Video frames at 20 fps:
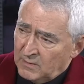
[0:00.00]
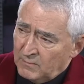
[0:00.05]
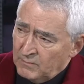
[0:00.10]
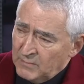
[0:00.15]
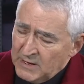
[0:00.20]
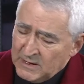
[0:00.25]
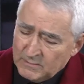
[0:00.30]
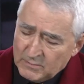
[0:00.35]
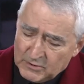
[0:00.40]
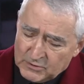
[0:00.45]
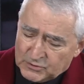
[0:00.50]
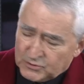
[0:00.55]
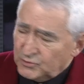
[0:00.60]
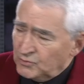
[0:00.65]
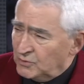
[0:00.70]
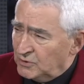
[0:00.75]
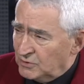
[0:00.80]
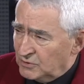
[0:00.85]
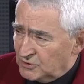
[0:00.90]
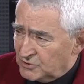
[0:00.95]
maybe 2
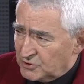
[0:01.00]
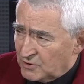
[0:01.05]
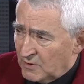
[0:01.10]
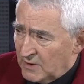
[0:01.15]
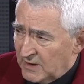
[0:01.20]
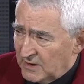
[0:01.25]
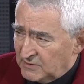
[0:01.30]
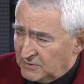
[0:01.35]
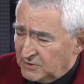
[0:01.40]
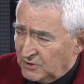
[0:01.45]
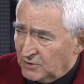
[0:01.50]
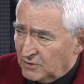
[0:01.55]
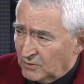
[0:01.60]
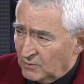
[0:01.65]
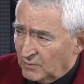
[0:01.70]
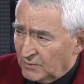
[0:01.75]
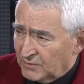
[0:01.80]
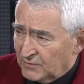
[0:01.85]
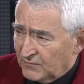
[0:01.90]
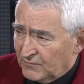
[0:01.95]
years ago, I had dinner
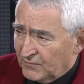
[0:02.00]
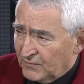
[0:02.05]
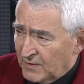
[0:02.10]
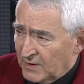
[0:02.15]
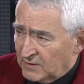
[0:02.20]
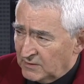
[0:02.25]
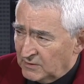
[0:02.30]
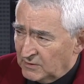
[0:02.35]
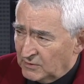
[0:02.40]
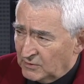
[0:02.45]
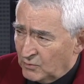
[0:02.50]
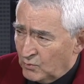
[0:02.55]
with a friend in